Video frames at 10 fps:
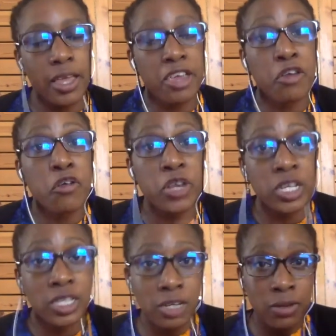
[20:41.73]

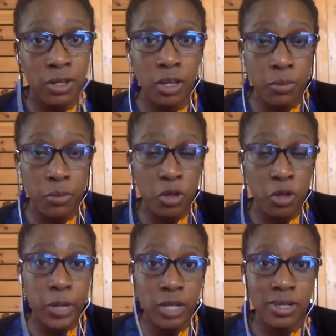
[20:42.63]
increased in
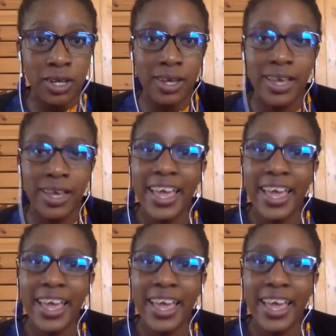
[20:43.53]
Immunopaedia.